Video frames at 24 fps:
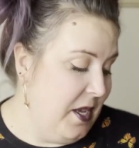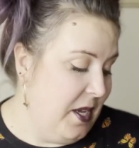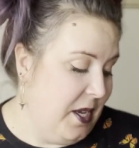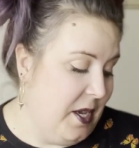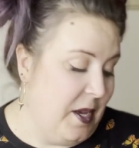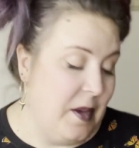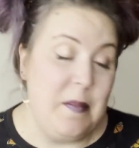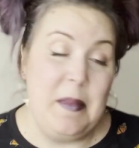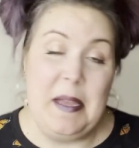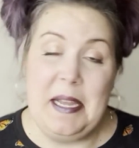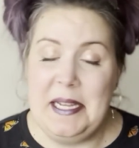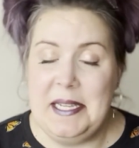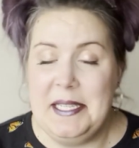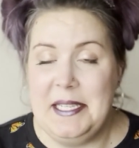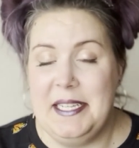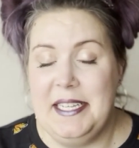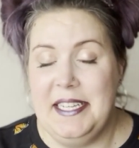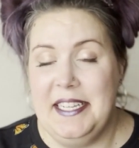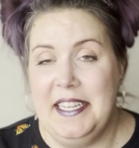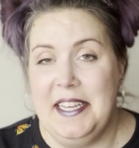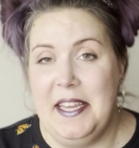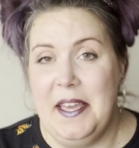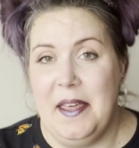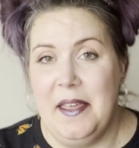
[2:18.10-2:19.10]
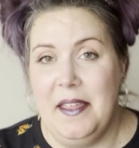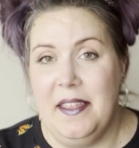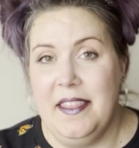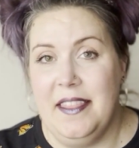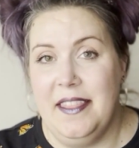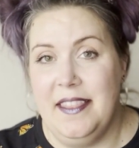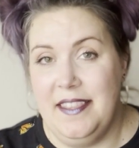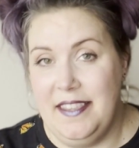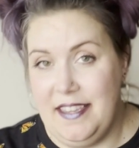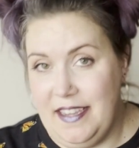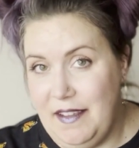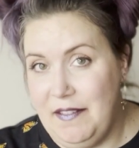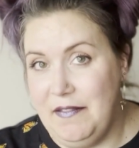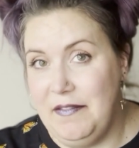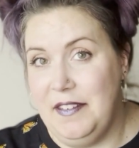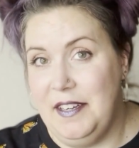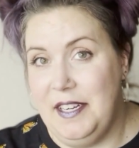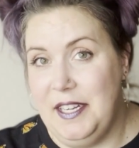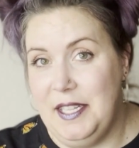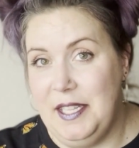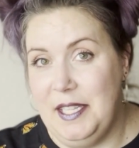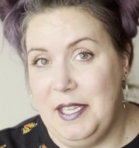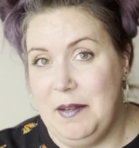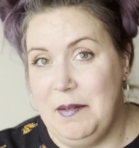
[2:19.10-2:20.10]
amazing.
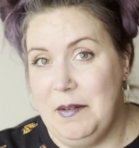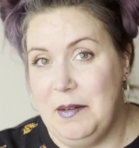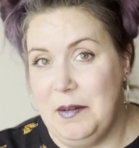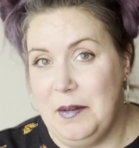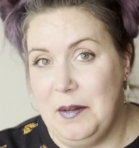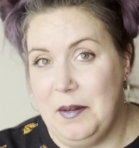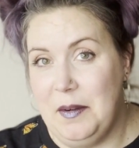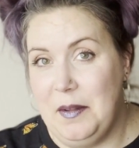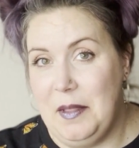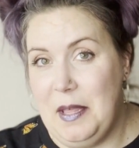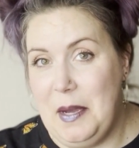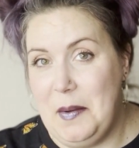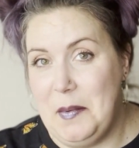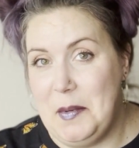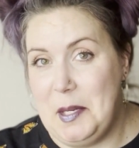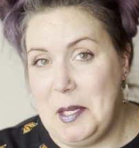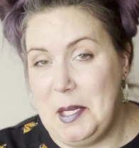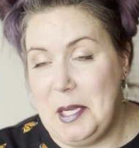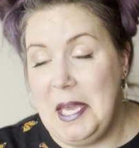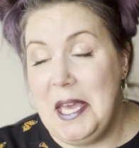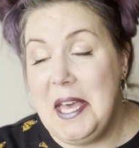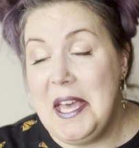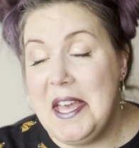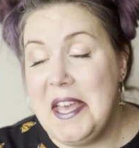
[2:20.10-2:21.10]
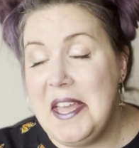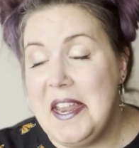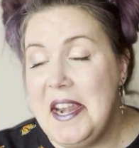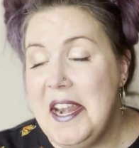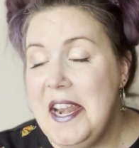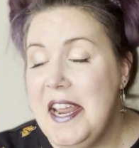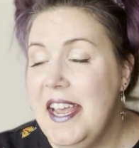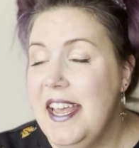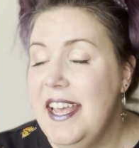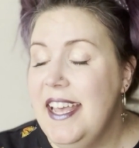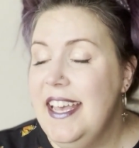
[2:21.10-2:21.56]
Definitely would order that one again.